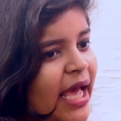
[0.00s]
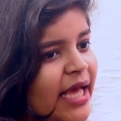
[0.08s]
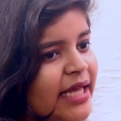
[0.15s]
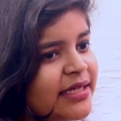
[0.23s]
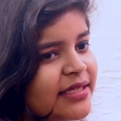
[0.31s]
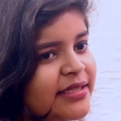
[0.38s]

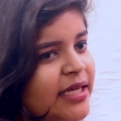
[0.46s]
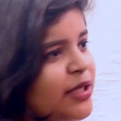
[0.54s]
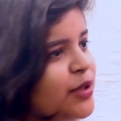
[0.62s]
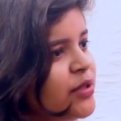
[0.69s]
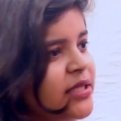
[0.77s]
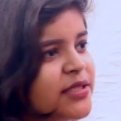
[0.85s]
and then
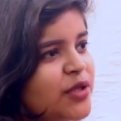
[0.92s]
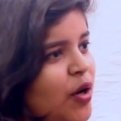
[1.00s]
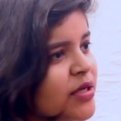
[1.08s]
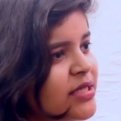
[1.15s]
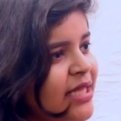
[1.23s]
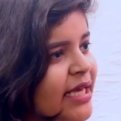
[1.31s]
you did
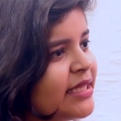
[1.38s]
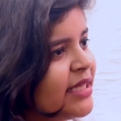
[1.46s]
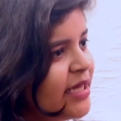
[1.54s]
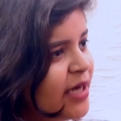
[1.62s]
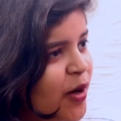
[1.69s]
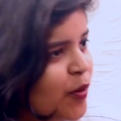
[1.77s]
songs like
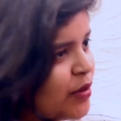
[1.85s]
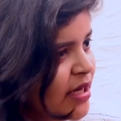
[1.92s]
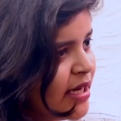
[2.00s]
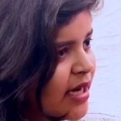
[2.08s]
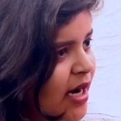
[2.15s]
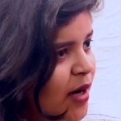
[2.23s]
Tera Hone
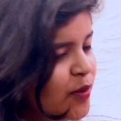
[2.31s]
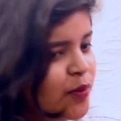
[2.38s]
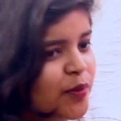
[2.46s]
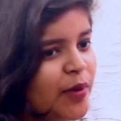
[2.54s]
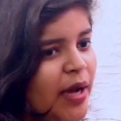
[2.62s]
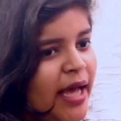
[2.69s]
Laga
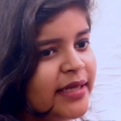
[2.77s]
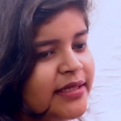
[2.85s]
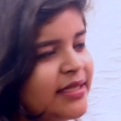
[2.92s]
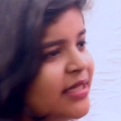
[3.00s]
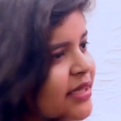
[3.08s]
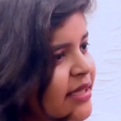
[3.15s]
Hoon
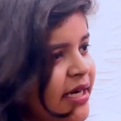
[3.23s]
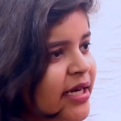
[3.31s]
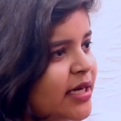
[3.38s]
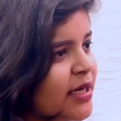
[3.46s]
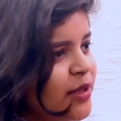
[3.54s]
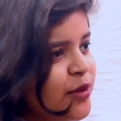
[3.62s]
and Dil
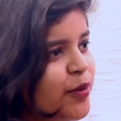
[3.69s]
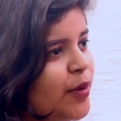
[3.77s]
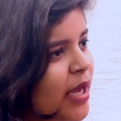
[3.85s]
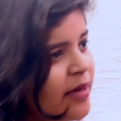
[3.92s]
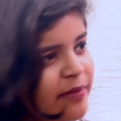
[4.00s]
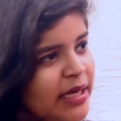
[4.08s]
Dhadakne Do
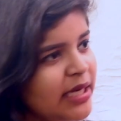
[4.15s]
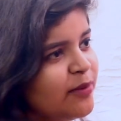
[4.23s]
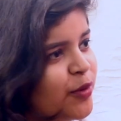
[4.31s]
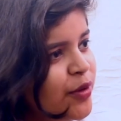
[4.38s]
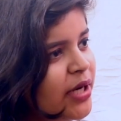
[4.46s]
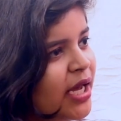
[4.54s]
and many
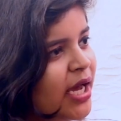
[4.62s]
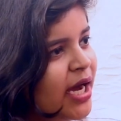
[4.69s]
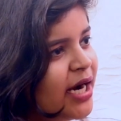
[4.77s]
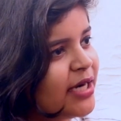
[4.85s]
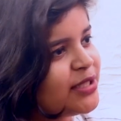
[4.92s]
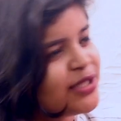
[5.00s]
more.
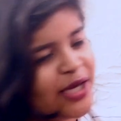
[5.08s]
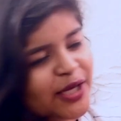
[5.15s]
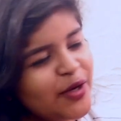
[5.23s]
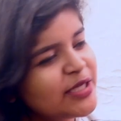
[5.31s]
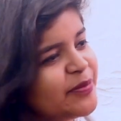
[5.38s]
Share your